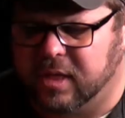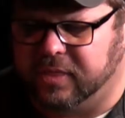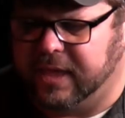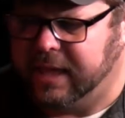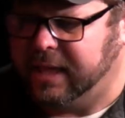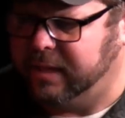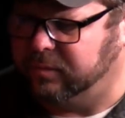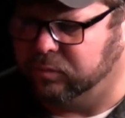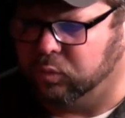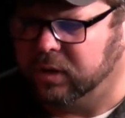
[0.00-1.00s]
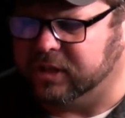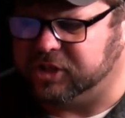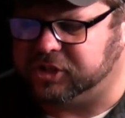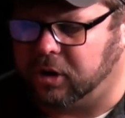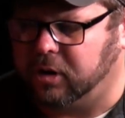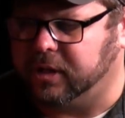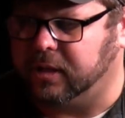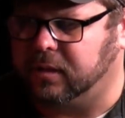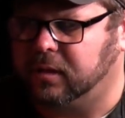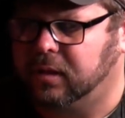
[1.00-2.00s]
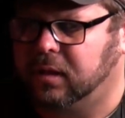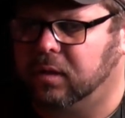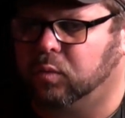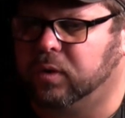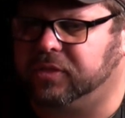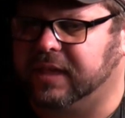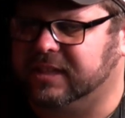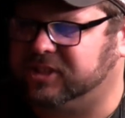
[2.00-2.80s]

they really starting with that